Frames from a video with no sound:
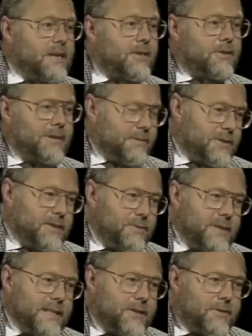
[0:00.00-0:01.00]
the gravity
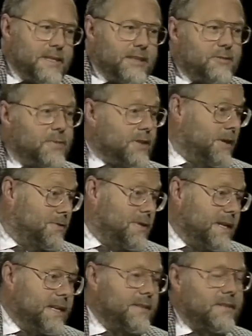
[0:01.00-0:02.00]
will increase, but
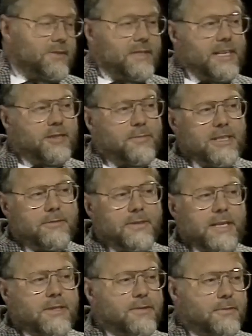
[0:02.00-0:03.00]
only, in this case, by a
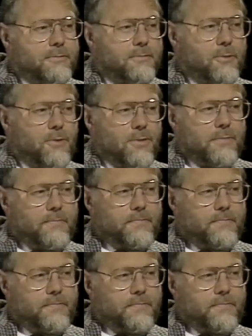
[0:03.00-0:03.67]
factor of four.